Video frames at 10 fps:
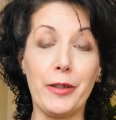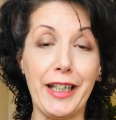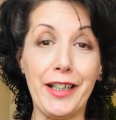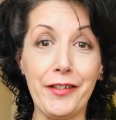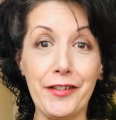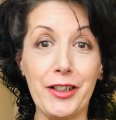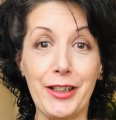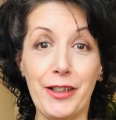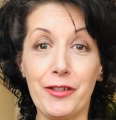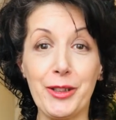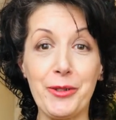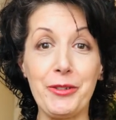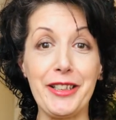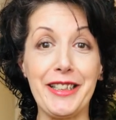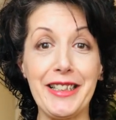gift that you've just
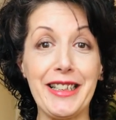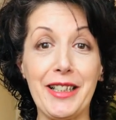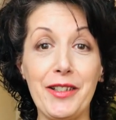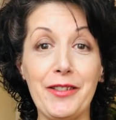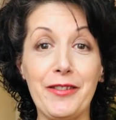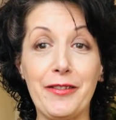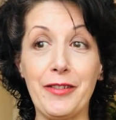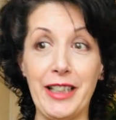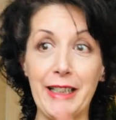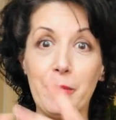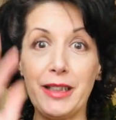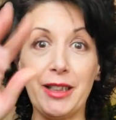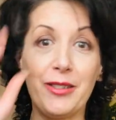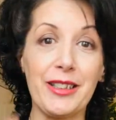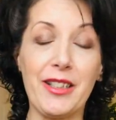ordered yourself, and he comes and
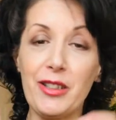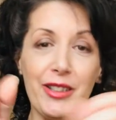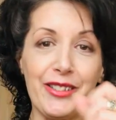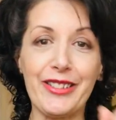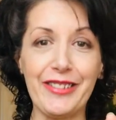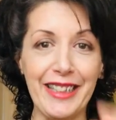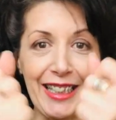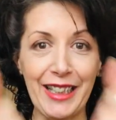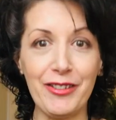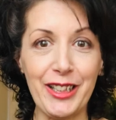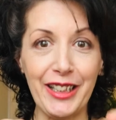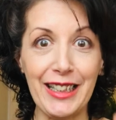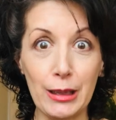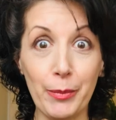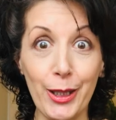knocks on the door and he gives you
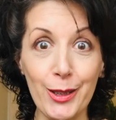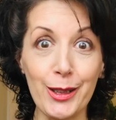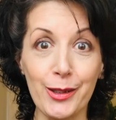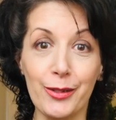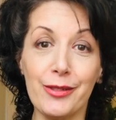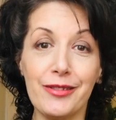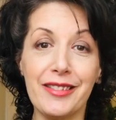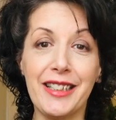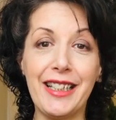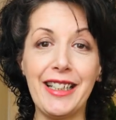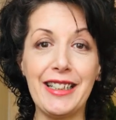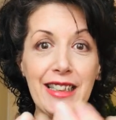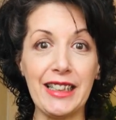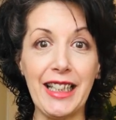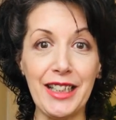this parcel,
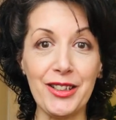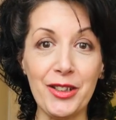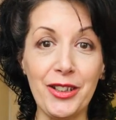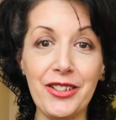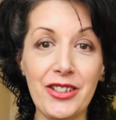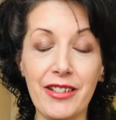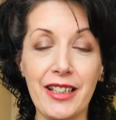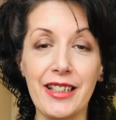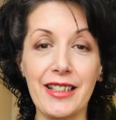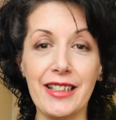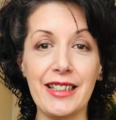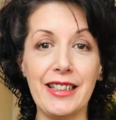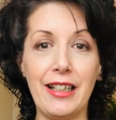says, here's your nutrients.